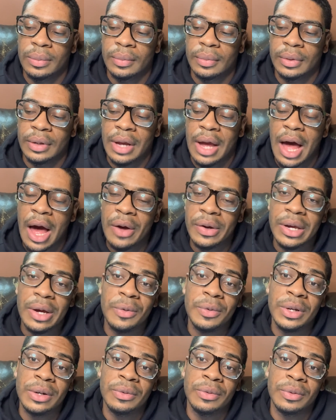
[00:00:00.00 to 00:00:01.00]
How can
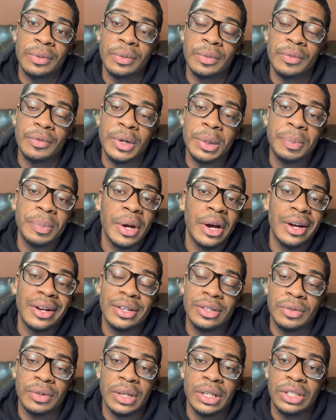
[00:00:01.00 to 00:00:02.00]
we repair
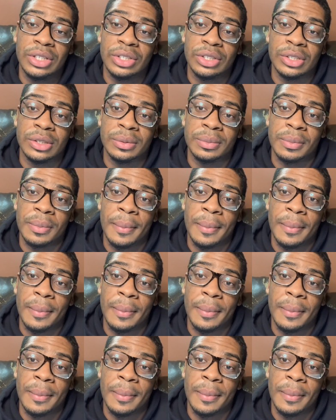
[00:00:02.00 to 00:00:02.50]
this relationship?